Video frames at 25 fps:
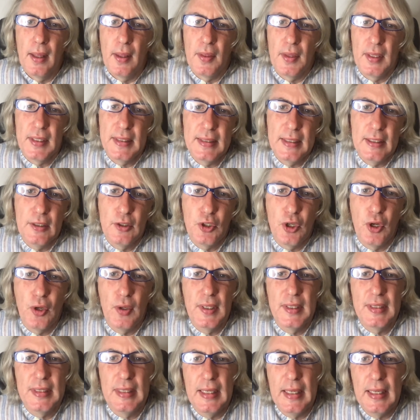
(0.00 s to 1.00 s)
This in turn
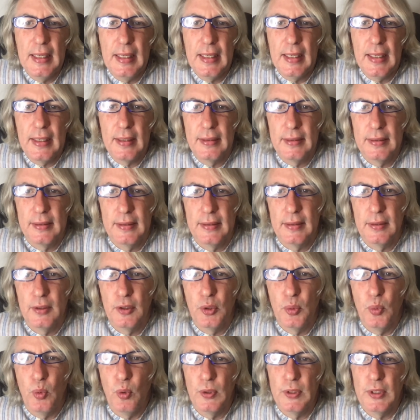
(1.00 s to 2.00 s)
is leading us
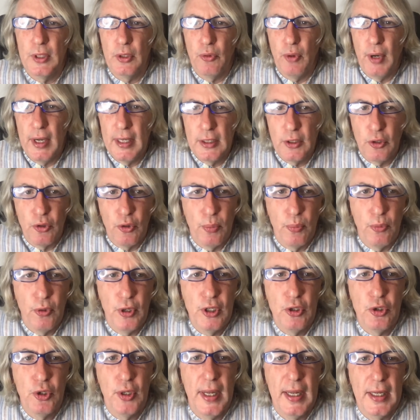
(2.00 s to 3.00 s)
towards a greater
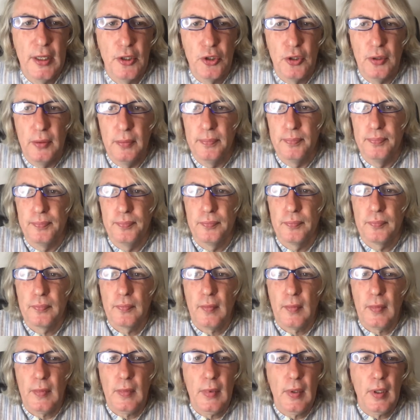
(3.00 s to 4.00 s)
appreciation
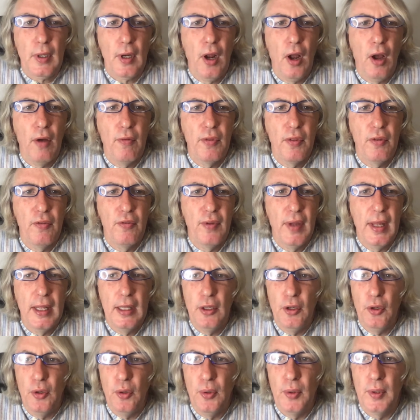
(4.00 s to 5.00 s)
of the
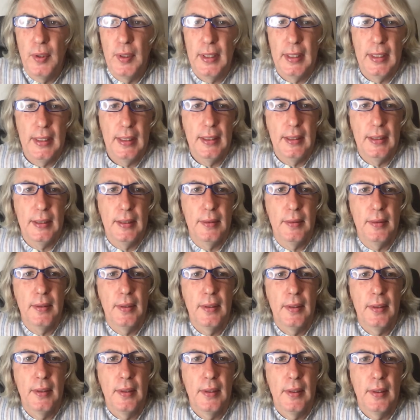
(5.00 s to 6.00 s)
value uh,
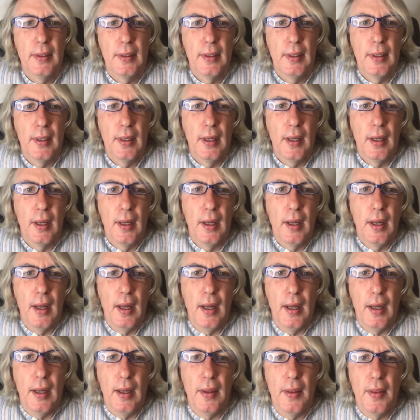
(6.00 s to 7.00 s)

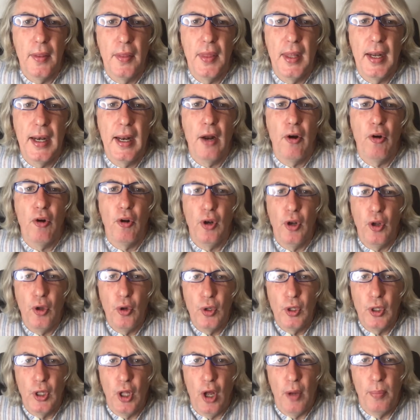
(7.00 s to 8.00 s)
uh, that our
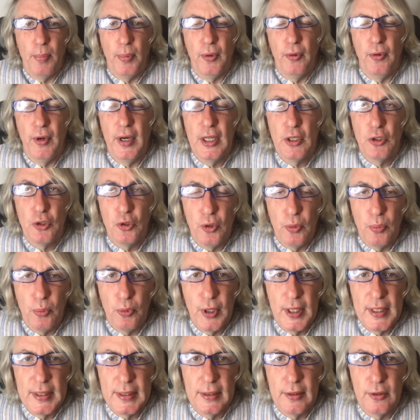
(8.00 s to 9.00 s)
local operational
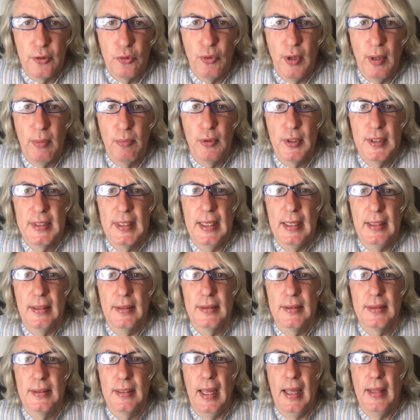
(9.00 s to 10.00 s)
presence
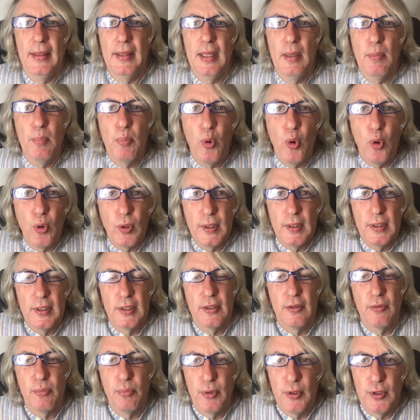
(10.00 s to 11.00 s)
represents and the importance
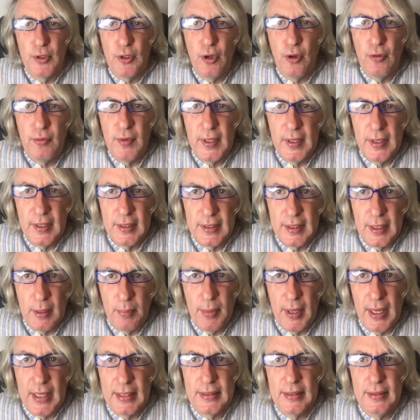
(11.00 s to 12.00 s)
of preserving this
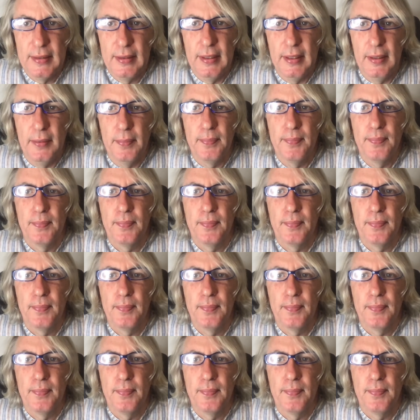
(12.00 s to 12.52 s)
capacity.